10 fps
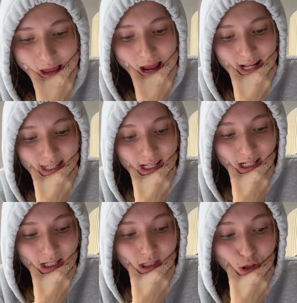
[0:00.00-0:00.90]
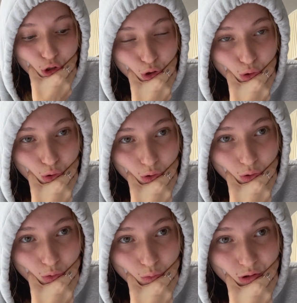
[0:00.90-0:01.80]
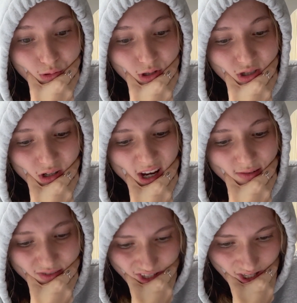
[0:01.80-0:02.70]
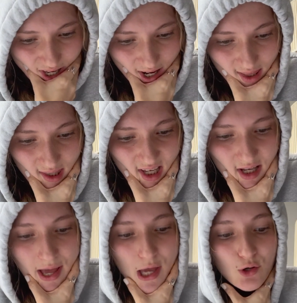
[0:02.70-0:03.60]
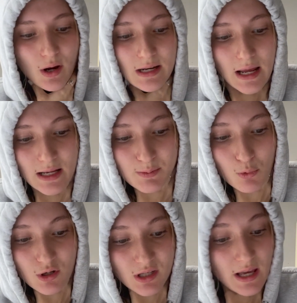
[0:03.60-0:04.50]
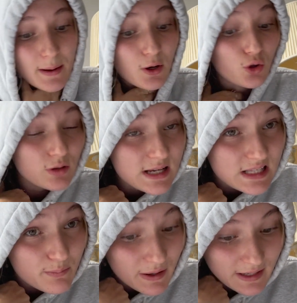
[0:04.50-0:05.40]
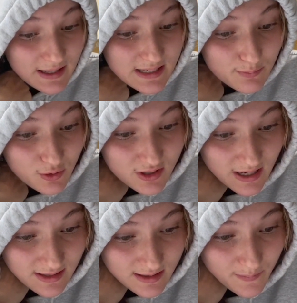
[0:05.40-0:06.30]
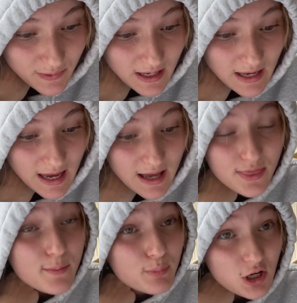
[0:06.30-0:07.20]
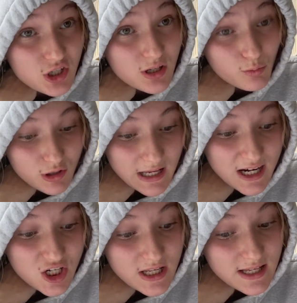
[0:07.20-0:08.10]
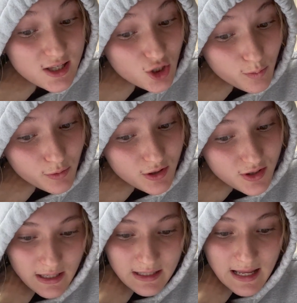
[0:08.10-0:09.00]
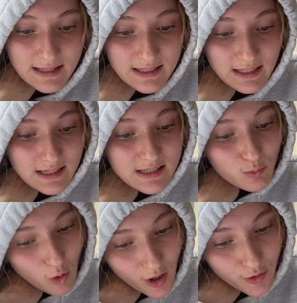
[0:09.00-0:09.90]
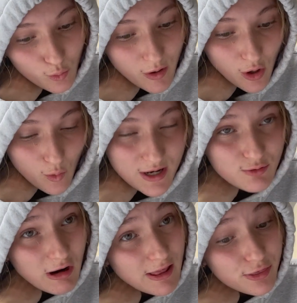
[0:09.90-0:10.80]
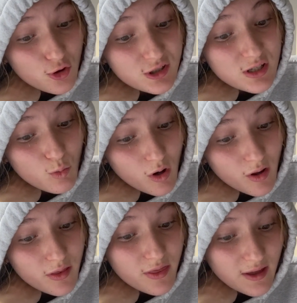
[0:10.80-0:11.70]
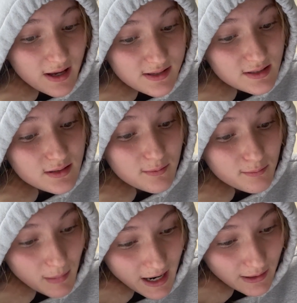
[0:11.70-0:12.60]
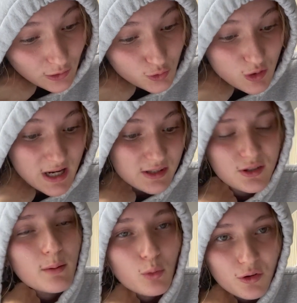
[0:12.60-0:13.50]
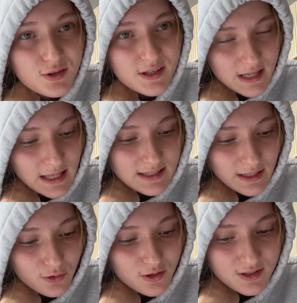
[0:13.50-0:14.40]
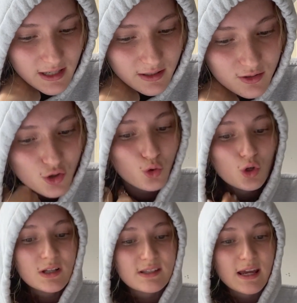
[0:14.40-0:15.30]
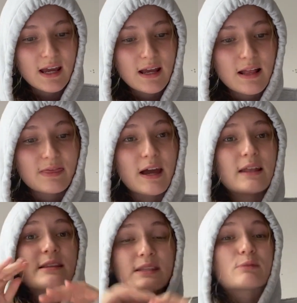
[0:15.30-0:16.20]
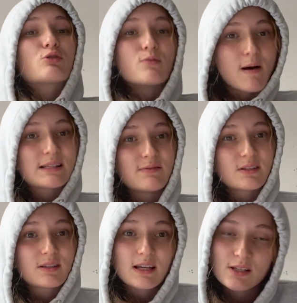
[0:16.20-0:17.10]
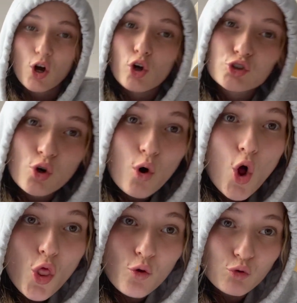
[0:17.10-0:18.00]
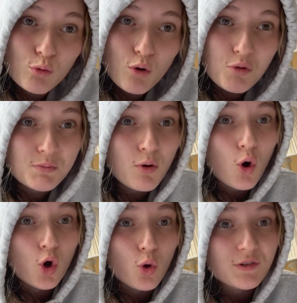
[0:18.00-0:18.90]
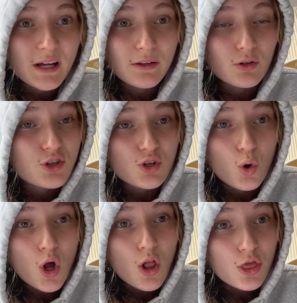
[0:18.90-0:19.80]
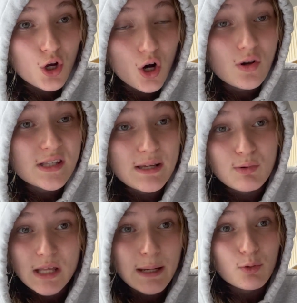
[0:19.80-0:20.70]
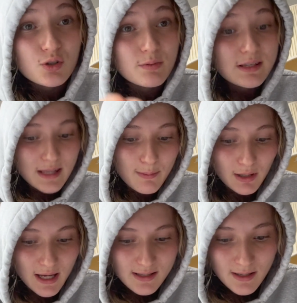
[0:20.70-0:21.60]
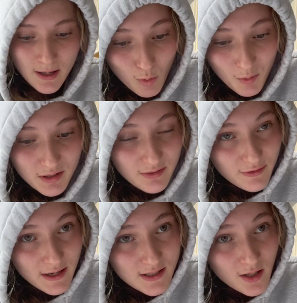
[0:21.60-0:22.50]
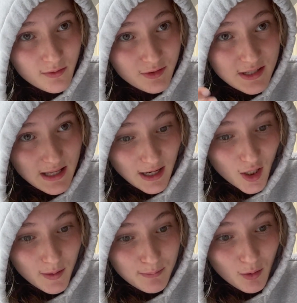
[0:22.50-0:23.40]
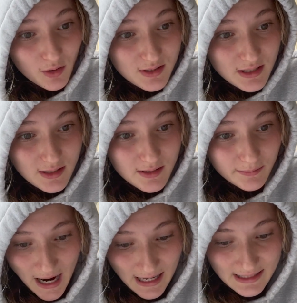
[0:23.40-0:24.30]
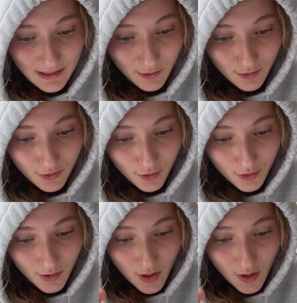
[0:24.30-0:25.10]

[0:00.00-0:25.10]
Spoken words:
1892, which was Sergei Witte, I think, grain exports increased by 19%, and the budget was actually in surplus. In 1891, railways were at 31,000 miles, which had doubled since Alexander II. So you could say that this was a massively success. Also, the ruble was put on gold standard, so the currency was able to be stabilized. What were the effects of these economic policies? Alexander III,